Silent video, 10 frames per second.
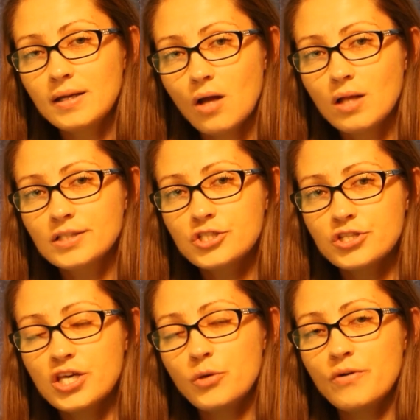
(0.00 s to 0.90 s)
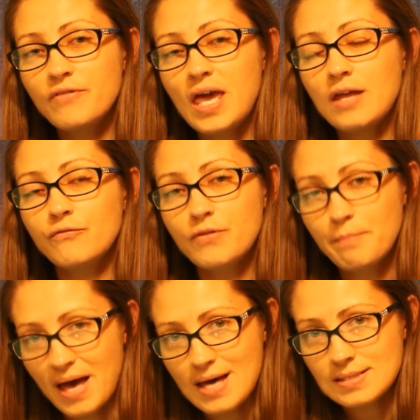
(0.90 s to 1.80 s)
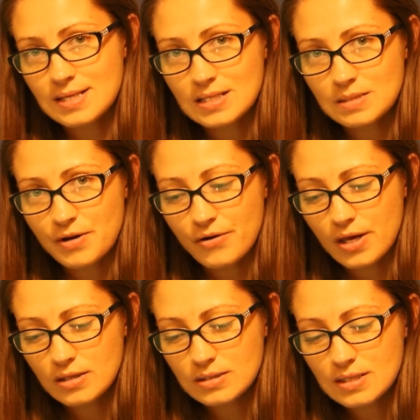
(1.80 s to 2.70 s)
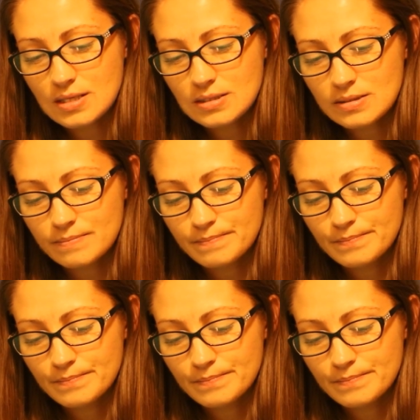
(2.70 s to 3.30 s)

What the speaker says: knowledge that you have gained from past experiences.